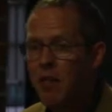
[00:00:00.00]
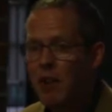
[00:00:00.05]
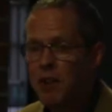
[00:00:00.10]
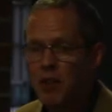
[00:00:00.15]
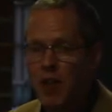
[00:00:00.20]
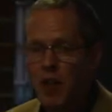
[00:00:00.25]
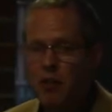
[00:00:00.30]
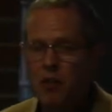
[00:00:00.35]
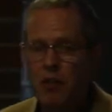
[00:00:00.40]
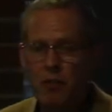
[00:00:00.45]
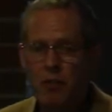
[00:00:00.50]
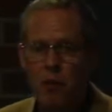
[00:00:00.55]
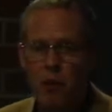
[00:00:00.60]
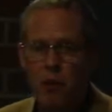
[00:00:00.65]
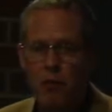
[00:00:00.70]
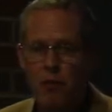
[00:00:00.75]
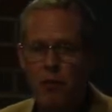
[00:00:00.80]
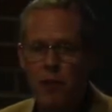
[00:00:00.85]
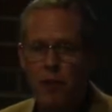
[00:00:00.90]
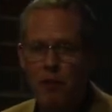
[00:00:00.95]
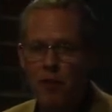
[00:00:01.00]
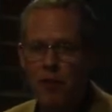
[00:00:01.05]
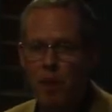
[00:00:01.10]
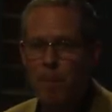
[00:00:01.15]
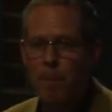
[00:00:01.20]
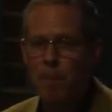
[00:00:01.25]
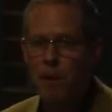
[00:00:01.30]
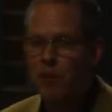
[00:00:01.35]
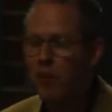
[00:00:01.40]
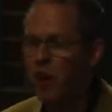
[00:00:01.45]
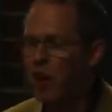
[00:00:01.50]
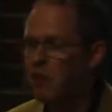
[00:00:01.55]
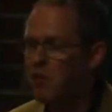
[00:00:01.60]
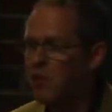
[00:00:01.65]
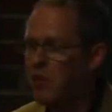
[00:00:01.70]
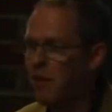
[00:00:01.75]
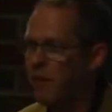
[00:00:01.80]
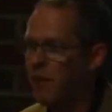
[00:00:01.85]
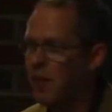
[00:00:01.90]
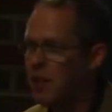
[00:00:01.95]
than does it fulfill some
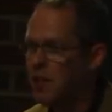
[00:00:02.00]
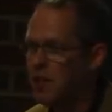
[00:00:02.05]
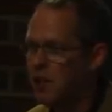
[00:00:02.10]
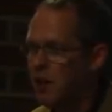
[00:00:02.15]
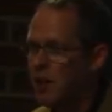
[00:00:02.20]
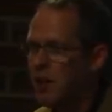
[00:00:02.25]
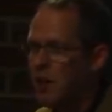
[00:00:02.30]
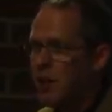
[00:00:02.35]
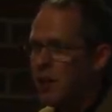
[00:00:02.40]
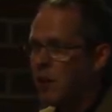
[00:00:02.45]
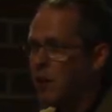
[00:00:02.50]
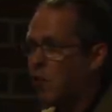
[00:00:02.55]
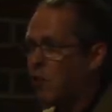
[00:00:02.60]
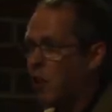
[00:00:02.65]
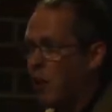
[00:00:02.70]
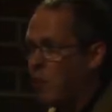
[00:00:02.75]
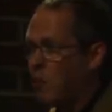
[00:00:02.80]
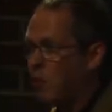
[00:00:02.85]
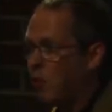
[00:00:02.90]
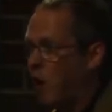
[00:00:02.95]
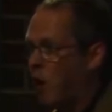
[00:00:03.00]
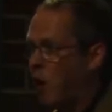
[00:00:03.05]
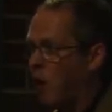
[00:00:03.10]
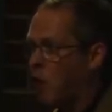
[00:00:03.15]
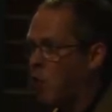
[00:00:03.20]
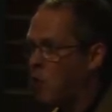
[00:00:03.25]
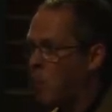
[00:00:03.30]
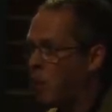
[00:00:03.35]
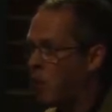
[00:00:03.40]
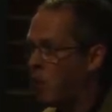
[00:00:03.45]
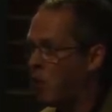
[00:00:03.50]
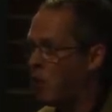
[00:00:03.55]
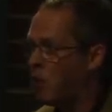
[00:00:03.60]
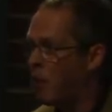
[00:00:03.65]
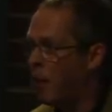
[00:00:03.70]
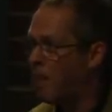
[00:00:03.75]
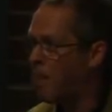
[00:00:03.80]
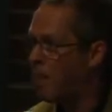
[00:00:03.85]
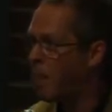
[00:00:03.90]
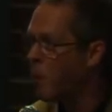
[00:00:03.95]
precise definition that some scholar has put in
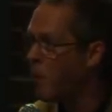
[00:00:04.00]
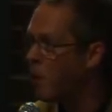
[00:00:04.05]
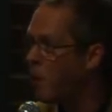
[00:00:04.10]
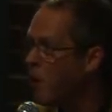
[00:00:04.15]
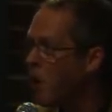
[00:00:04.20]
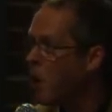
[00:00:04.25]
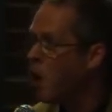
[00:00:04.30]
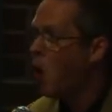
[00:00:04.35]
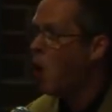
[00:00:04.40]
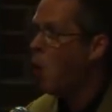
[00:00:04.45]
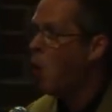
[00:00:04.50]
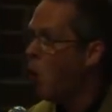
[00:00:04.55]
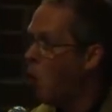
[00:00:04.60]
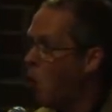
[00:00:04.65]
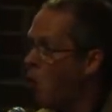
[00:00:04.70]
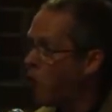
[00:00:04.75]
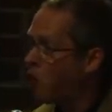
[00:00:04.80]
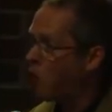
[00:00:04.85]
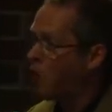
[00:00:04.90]
some book or